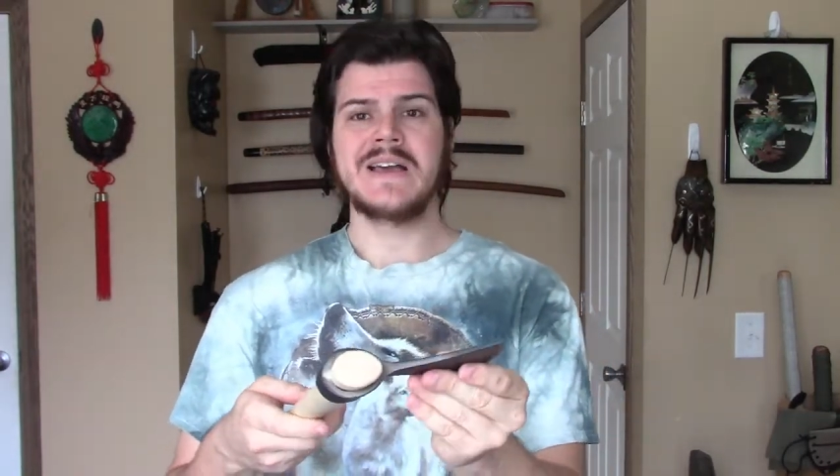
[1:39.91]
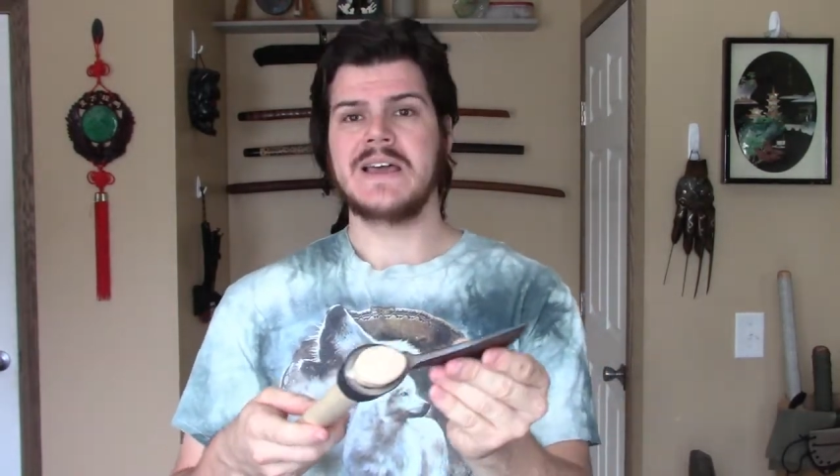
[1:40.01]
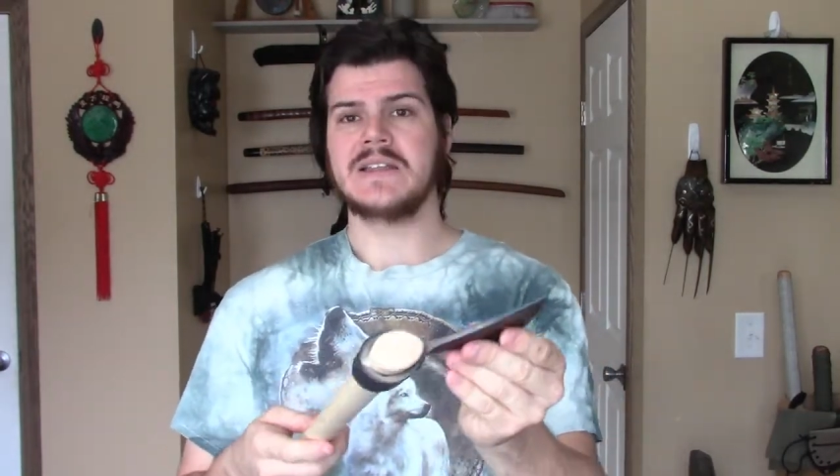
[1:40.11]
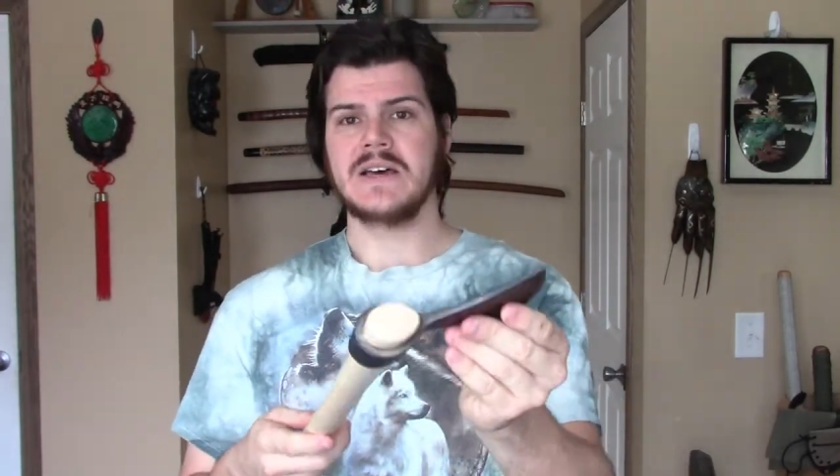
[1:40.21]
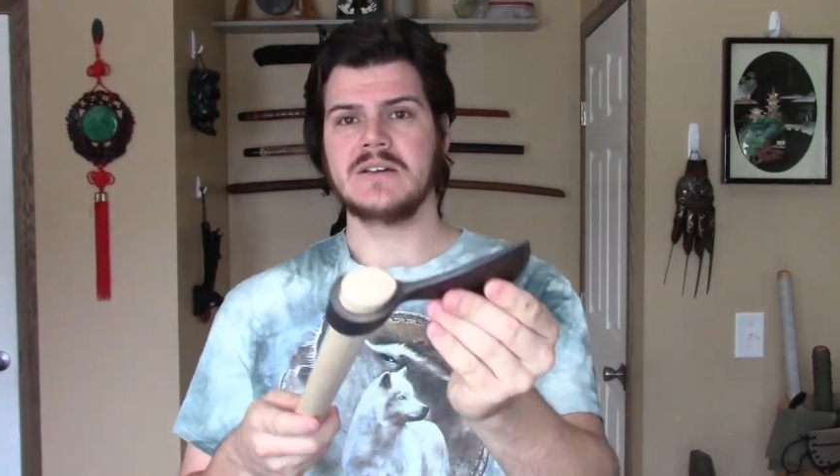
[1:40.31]

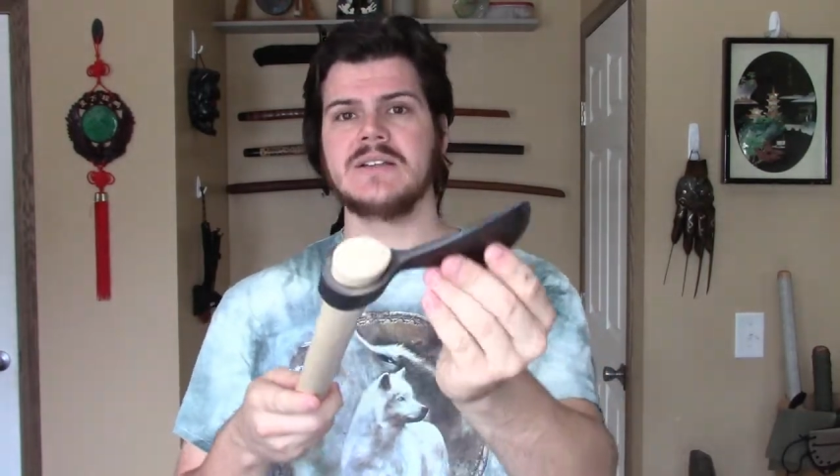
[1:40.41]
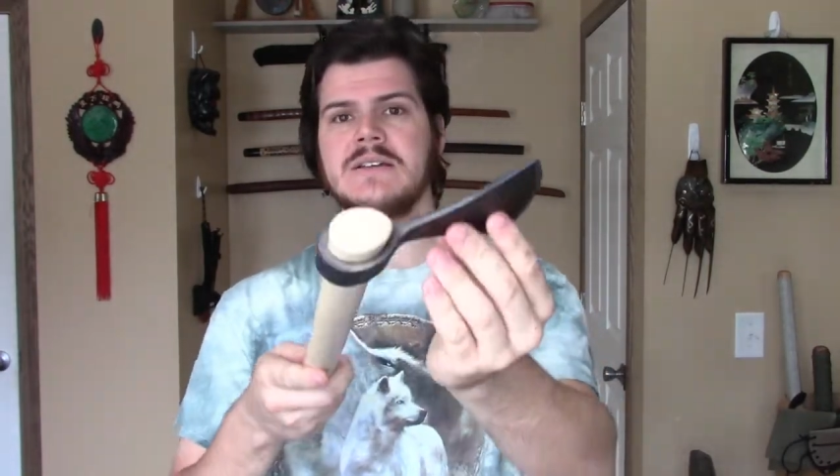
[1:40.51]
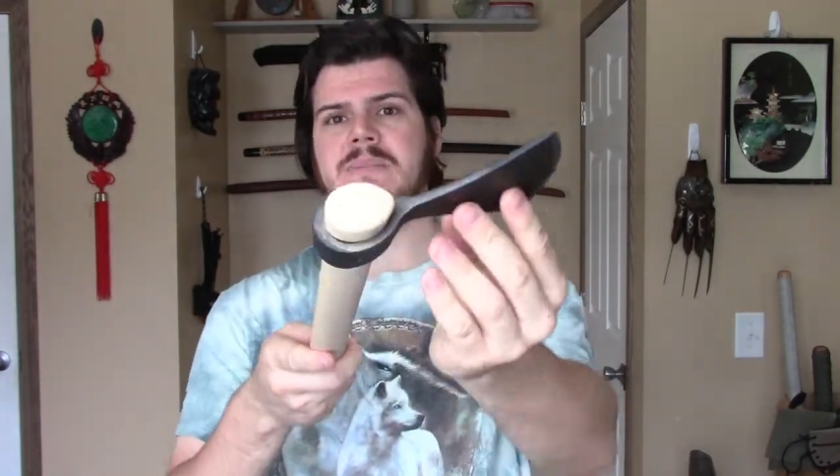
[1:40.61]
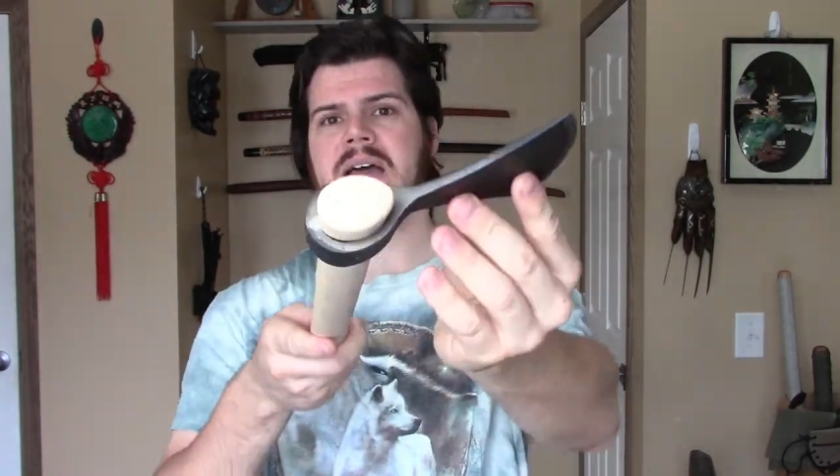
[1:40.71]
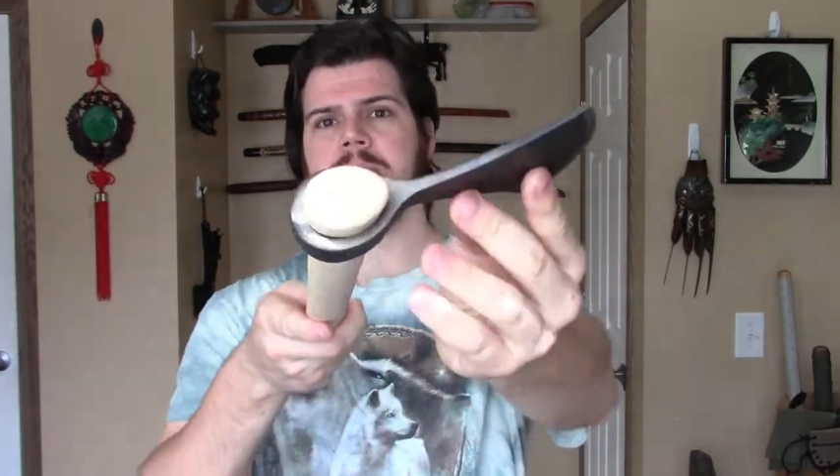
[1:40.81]
and ugly,
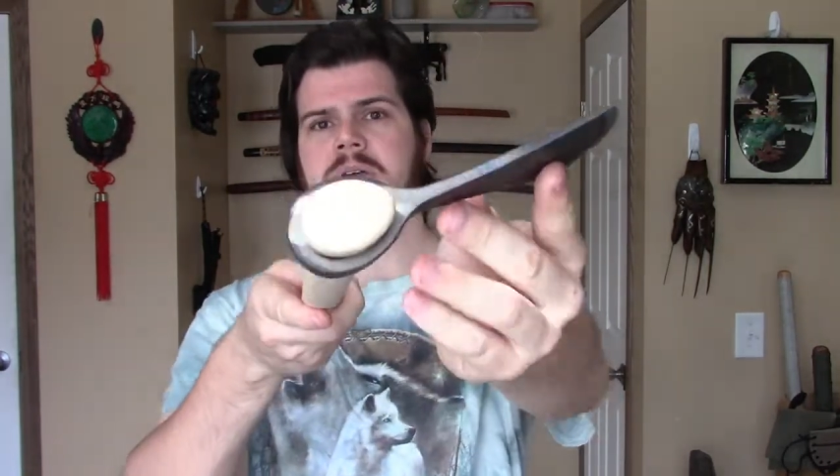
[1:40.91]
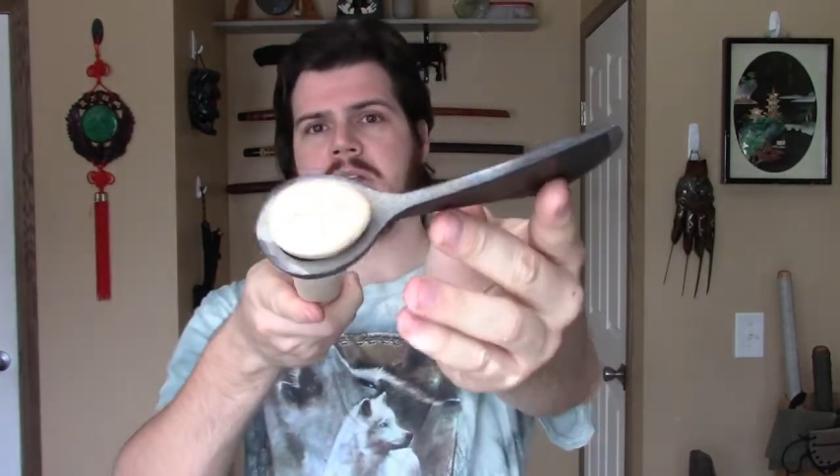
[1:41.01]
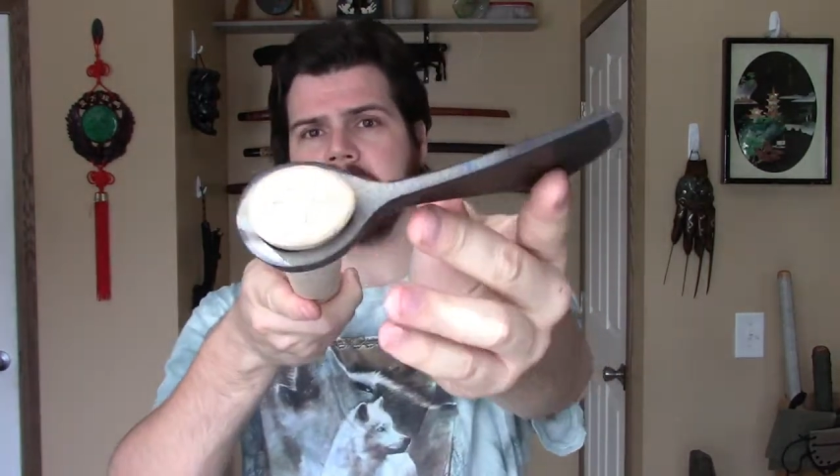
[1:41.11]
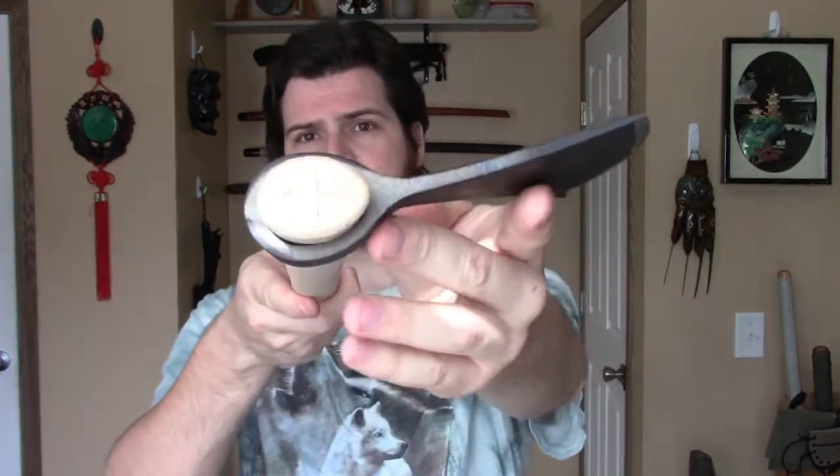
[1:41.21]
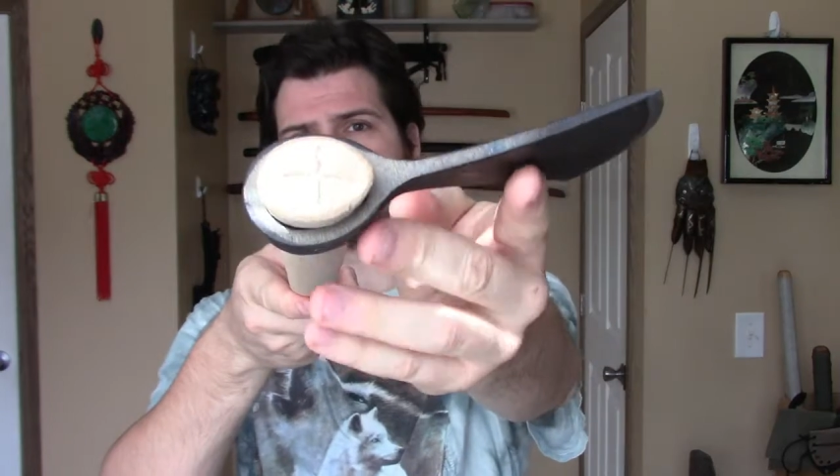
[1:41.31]
in my
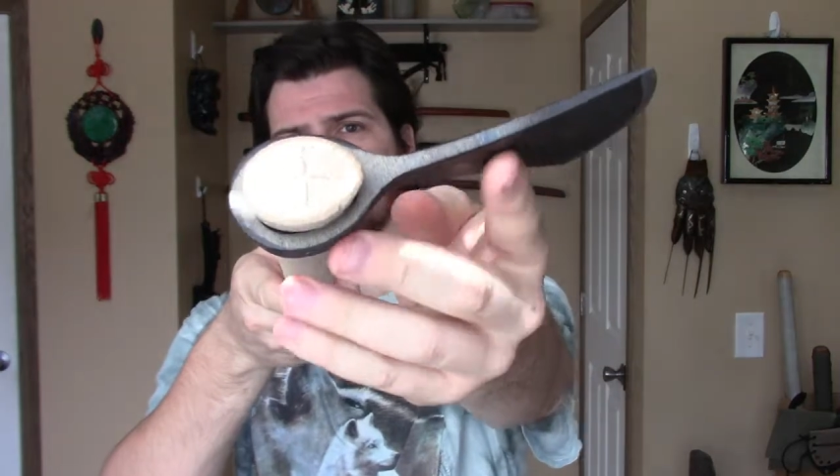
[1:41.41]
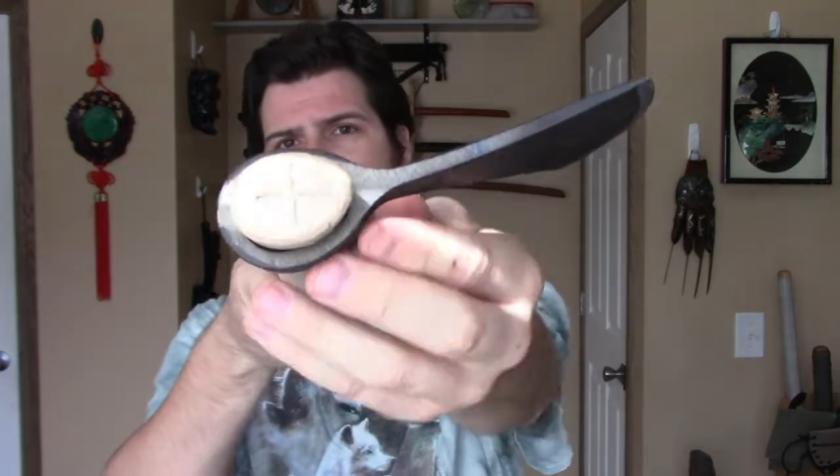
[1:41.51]
opinion.